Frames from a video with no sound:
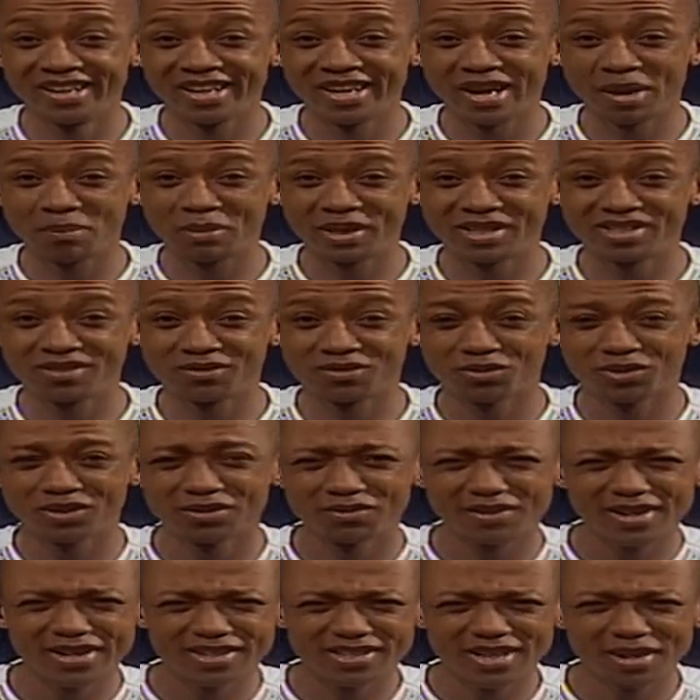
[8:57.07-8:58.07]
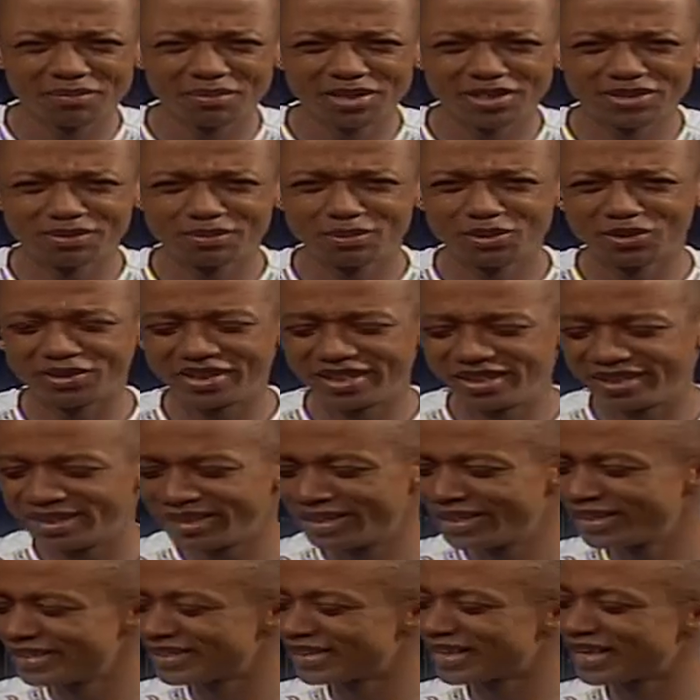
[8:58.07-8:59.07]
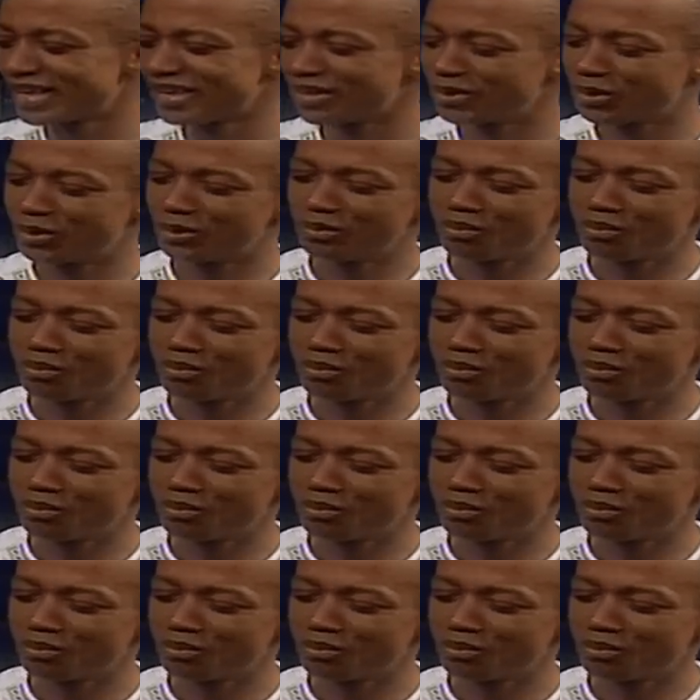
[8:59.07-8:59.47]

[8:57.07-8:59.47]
I met him for the first time this morning. Sir, good